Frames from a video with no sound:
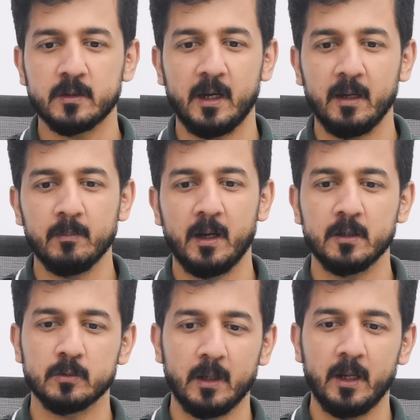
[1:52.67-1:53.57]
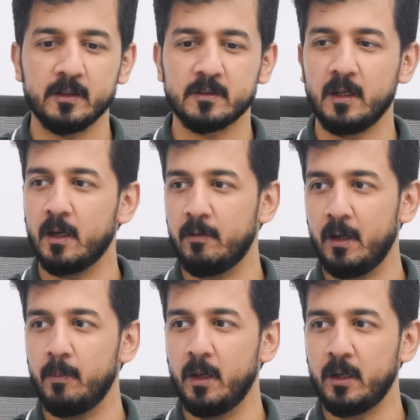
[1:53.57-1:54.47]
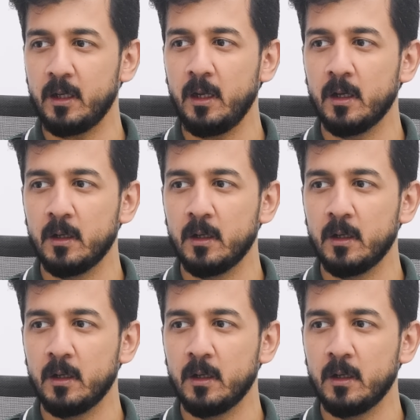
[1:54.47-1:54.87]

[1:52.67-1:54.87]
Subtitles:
time as well as the availability.